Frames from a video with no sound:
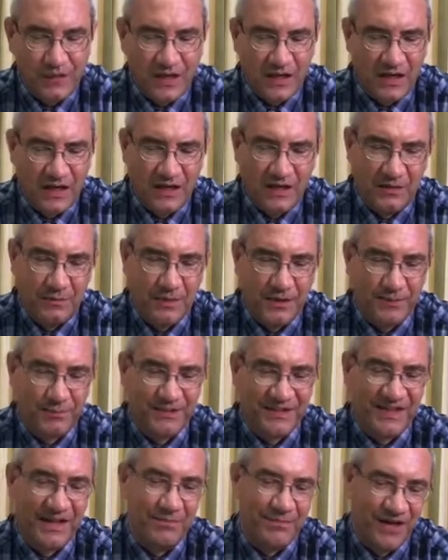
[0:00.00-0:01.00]
uh, but
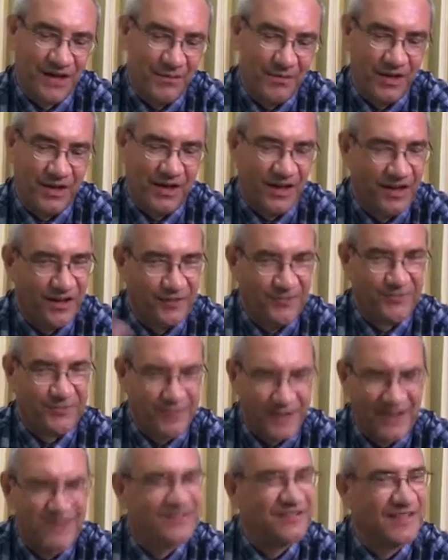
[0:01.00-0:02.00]
but I'm kind of kind of
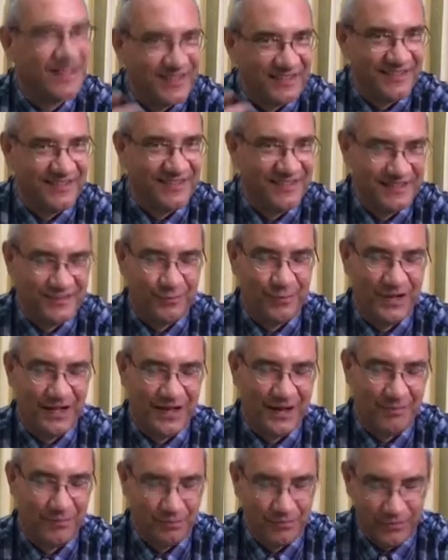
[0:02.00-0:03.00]
translating this when
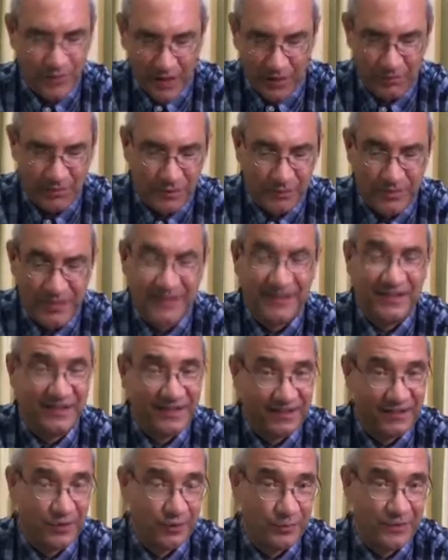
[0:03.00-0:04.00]
I'm, I'm, I'm reading
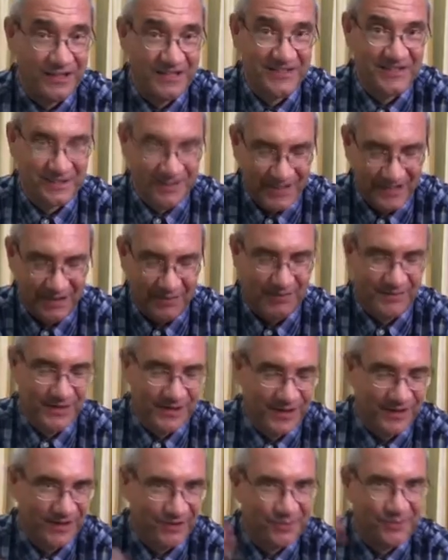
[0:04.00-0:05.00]
in Norwegian and I'm
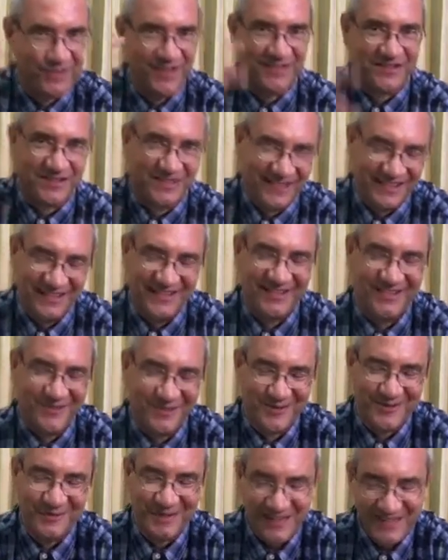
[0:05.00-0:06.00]
trying to translate it
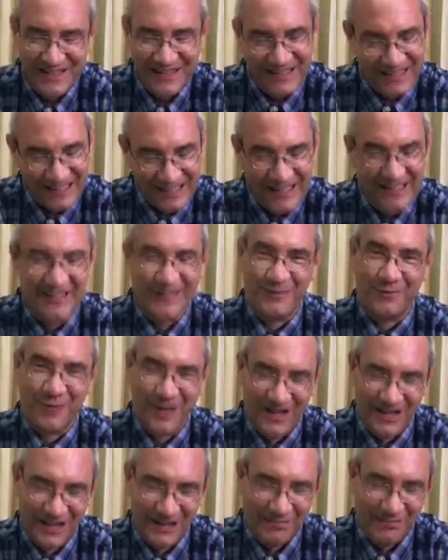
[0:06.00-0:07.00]
to English
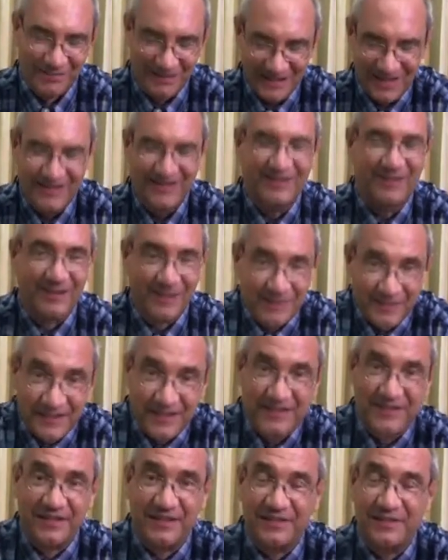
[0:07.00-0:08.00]
while I'm
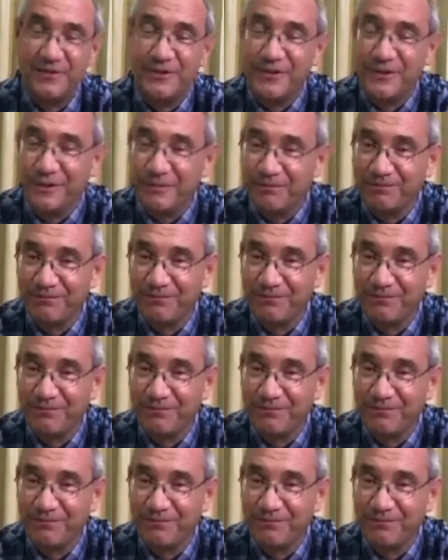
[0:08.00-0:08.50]
teaching to you,